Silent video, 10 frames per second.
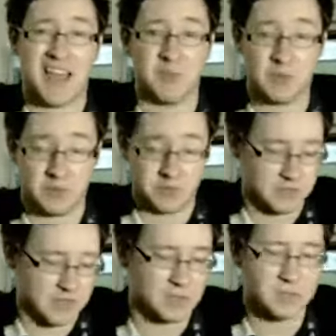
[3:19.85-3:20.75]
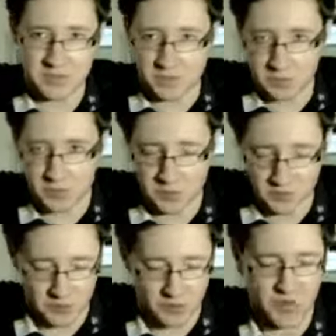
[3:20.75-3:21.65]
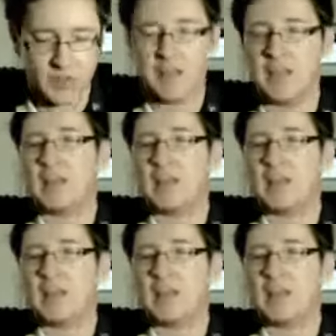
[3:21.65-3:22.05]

Everyone knows what it is." Just for those who do not,